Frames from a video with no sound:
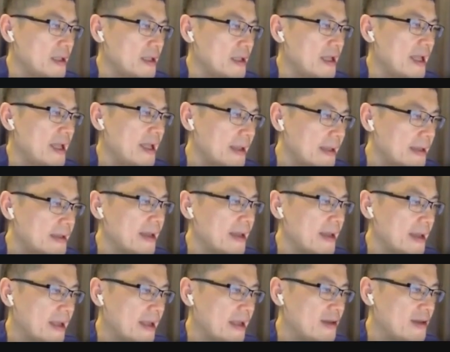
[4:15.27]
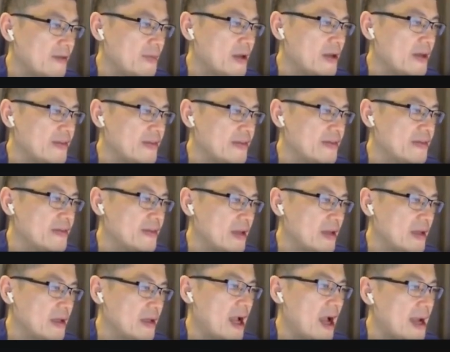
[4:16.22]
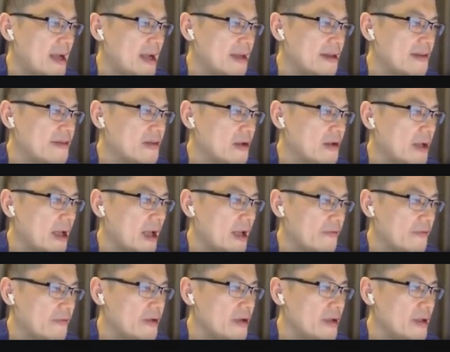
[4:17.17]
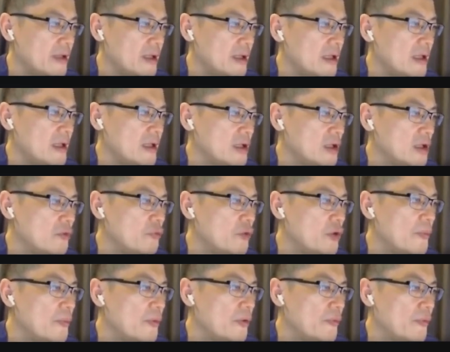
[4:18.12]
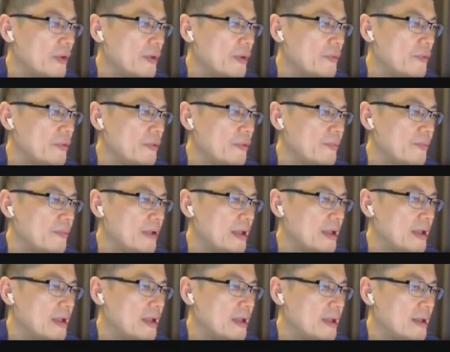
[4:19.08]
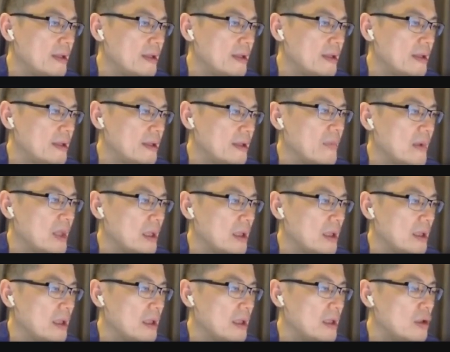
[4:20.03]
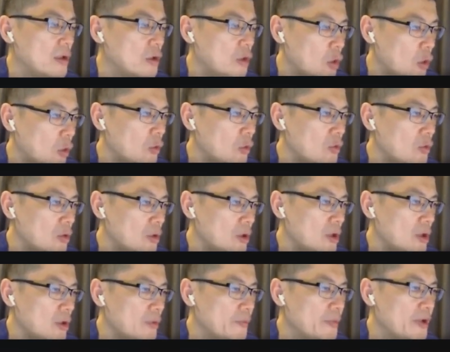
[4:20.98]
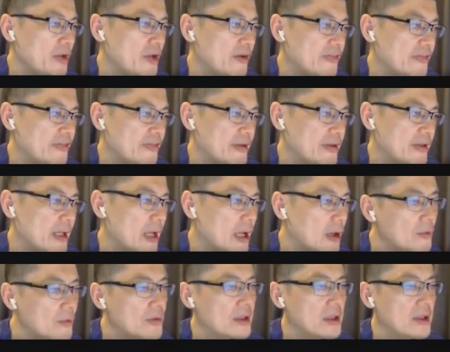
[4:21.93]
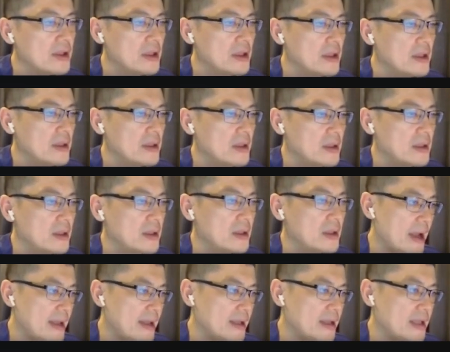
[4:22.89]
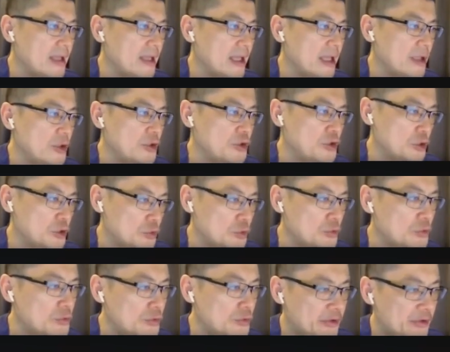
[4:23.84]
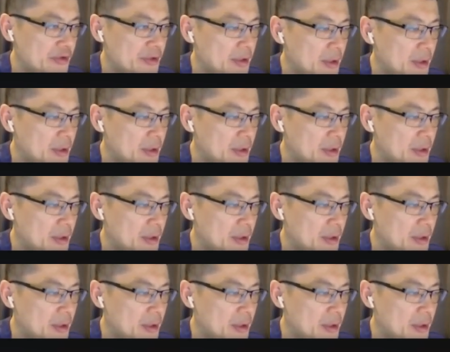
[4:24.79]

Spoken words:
And in that case, because it's highly sought after, the repo rate would be low because now the buyer can choose